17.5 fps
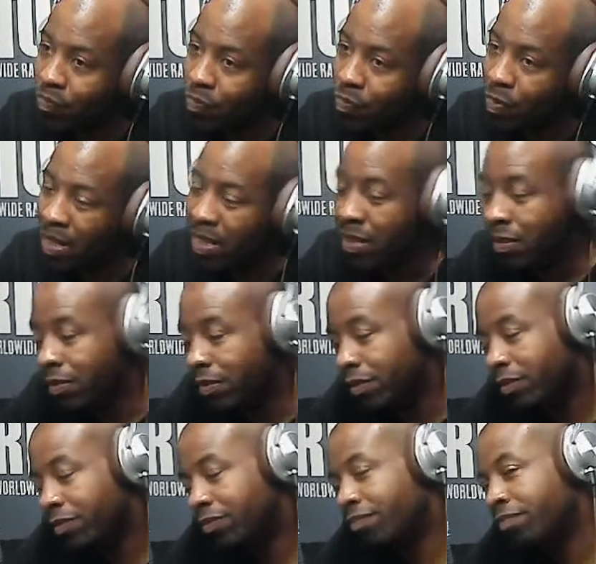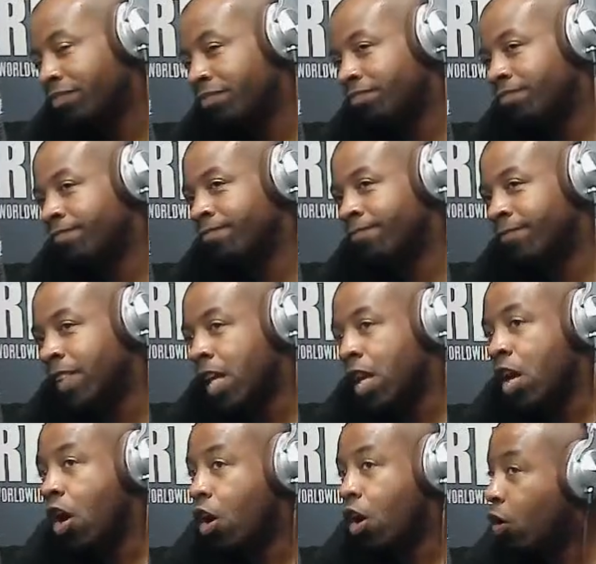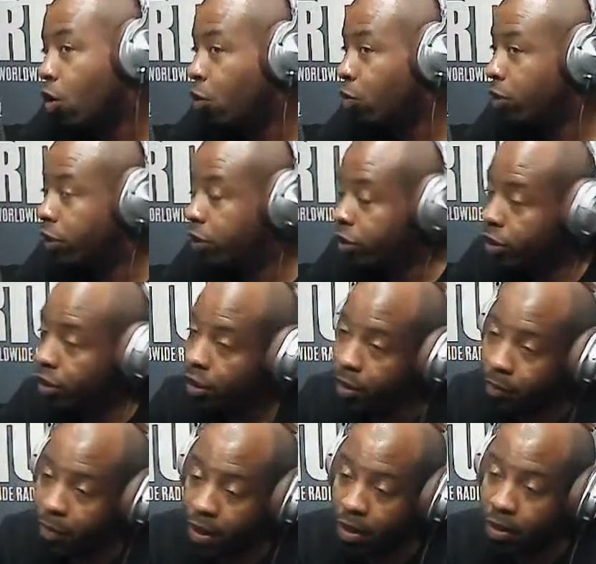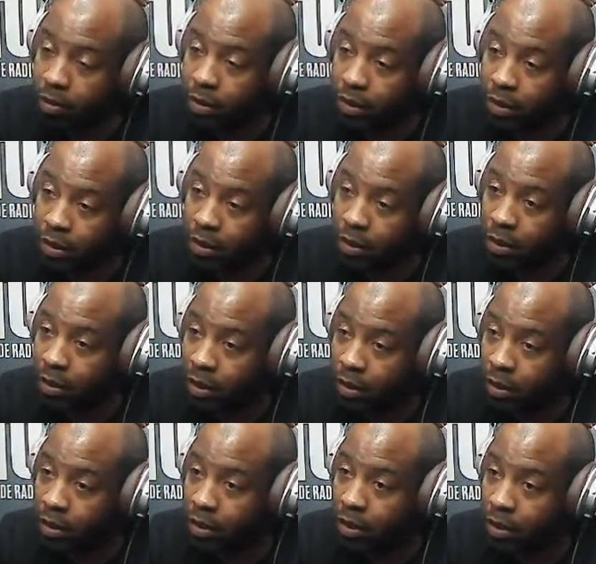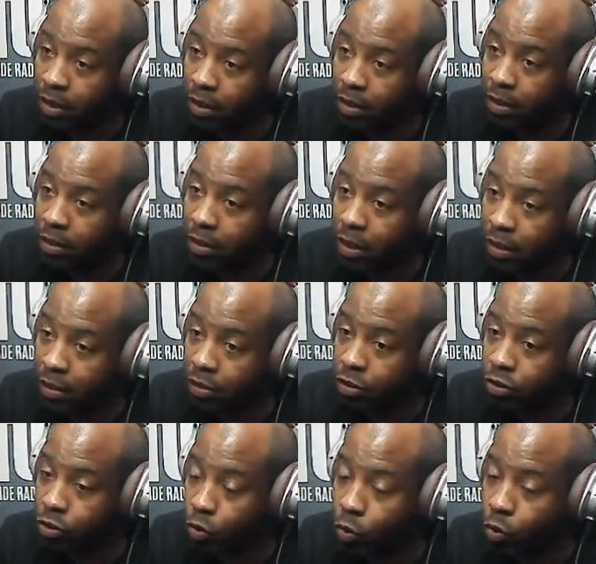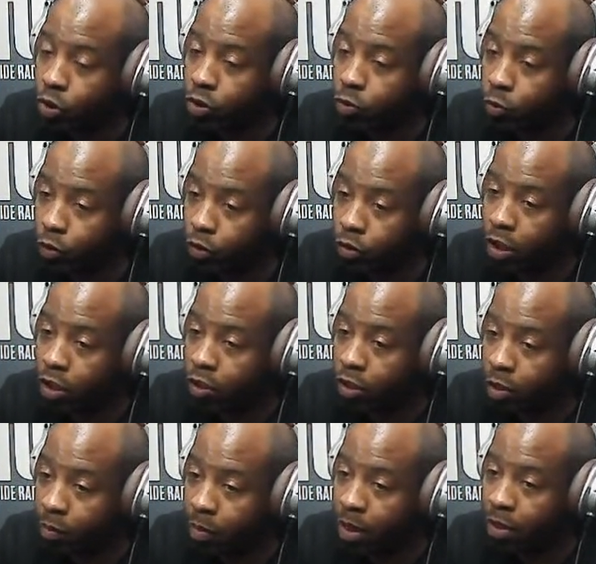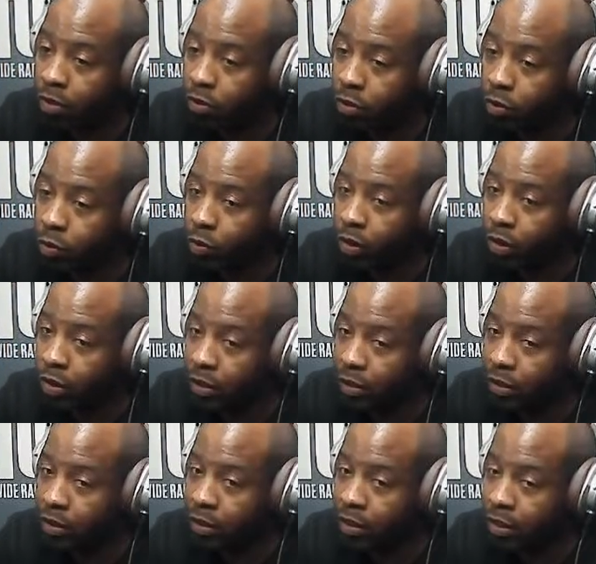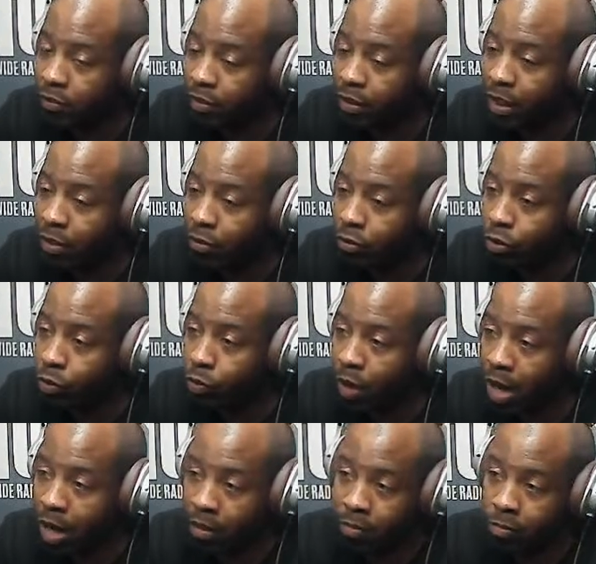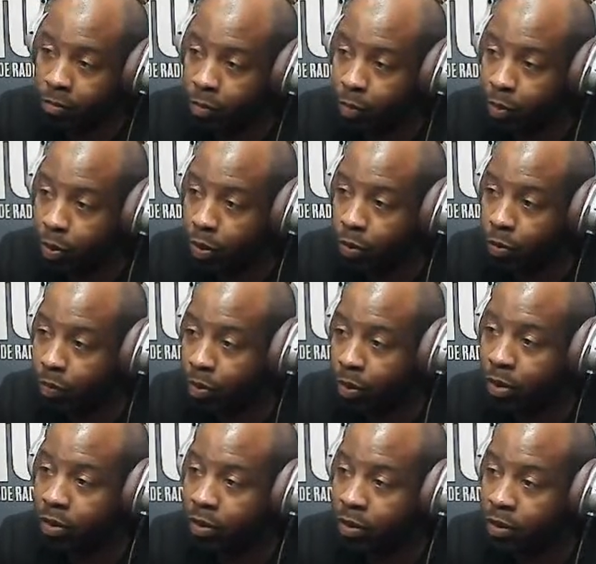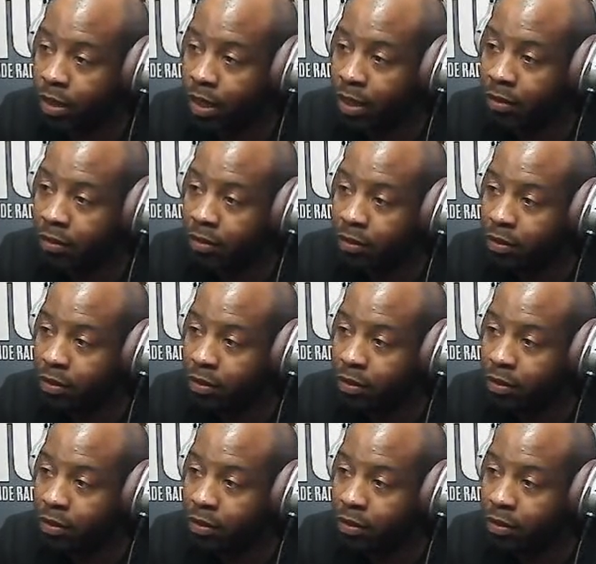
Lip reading: Well, oh, did you hear about that the stores were talking about giving out 2 items per person now?